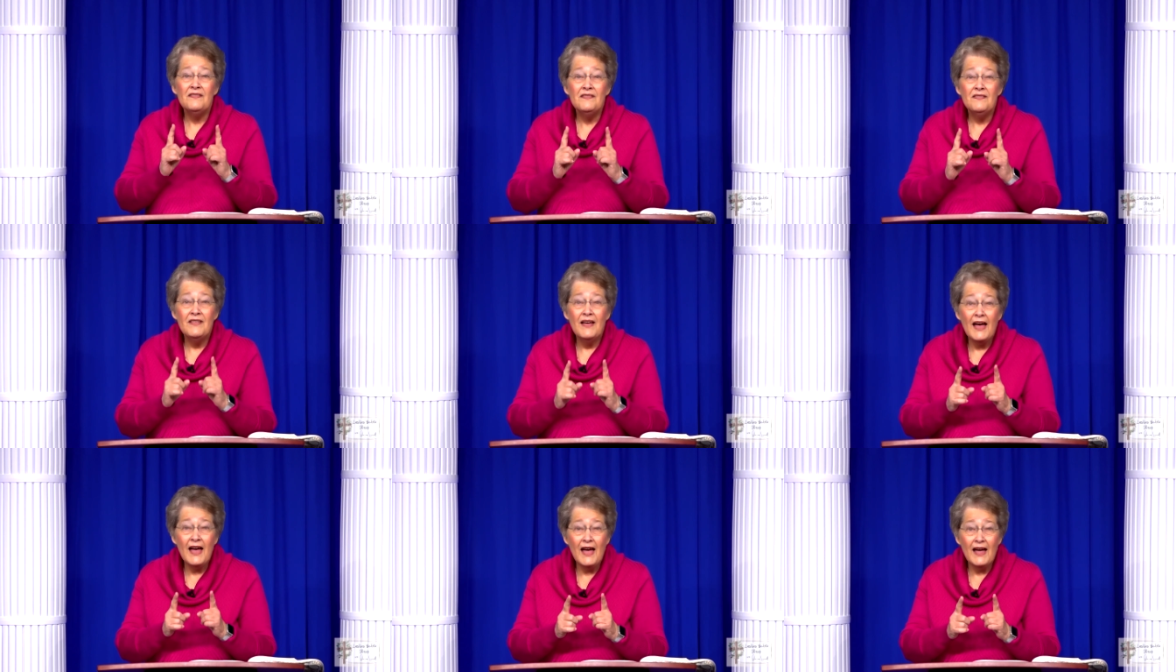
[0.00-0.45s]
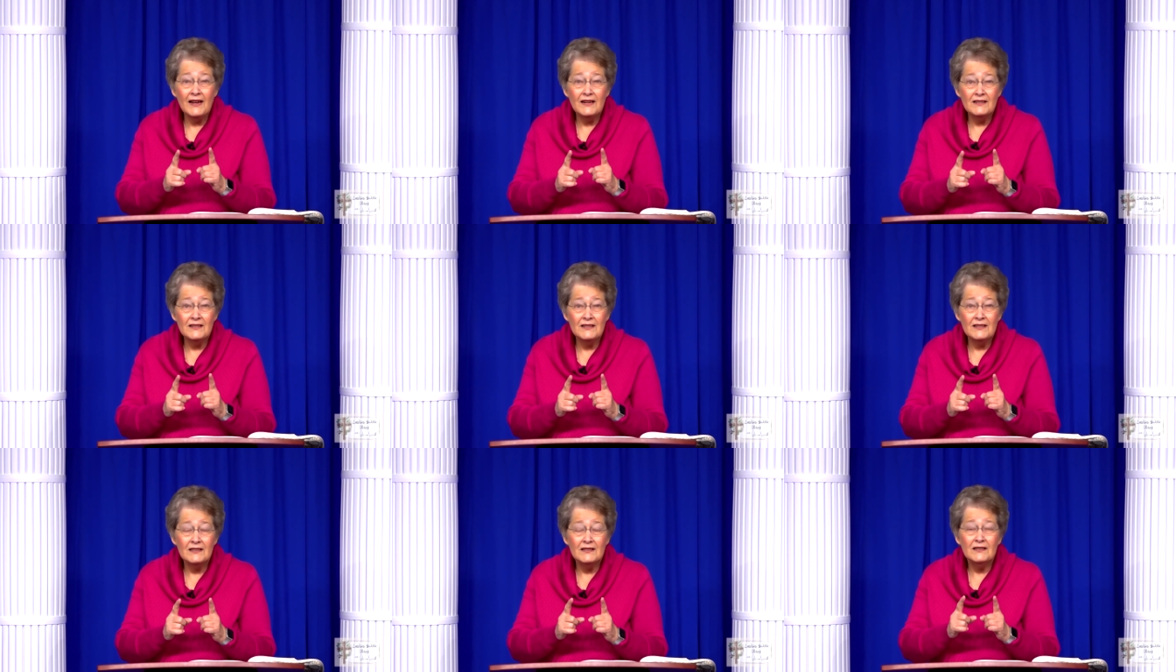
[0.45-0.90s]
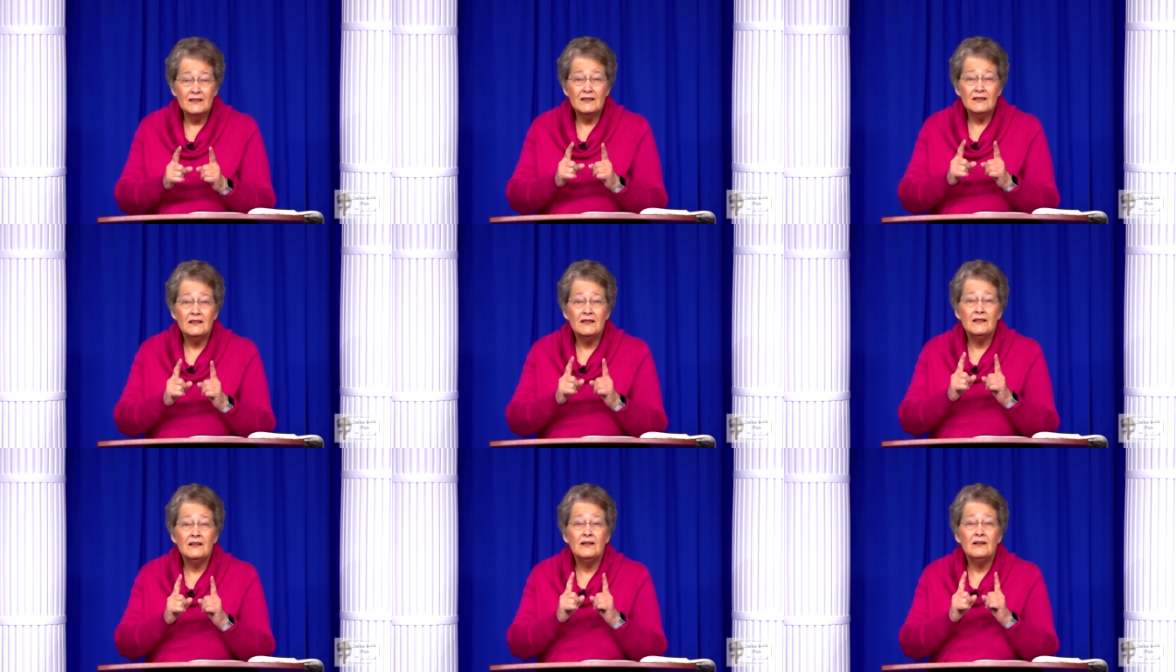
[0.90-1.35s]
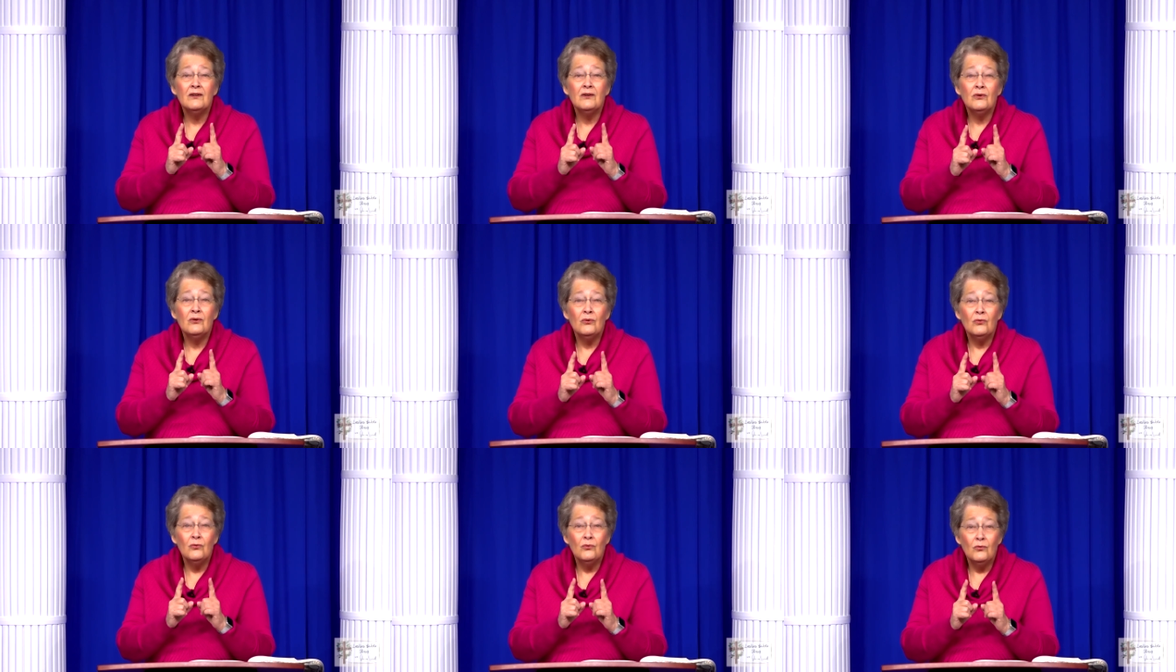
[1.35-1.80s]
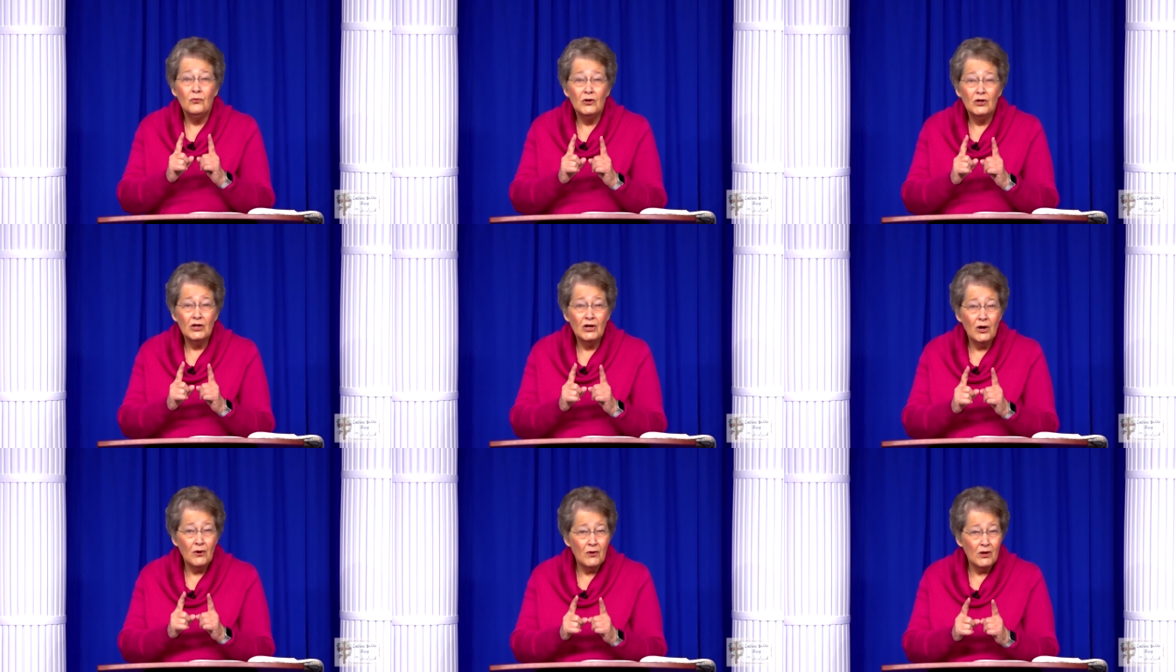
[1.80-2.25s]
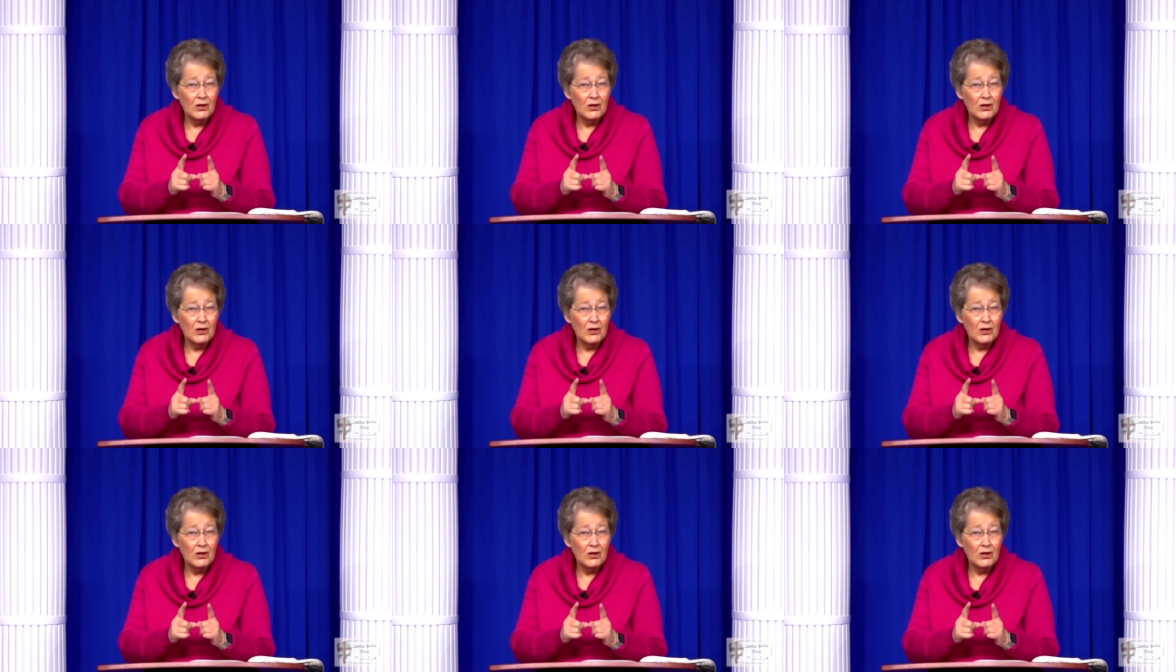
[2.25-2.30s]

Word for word: That will go a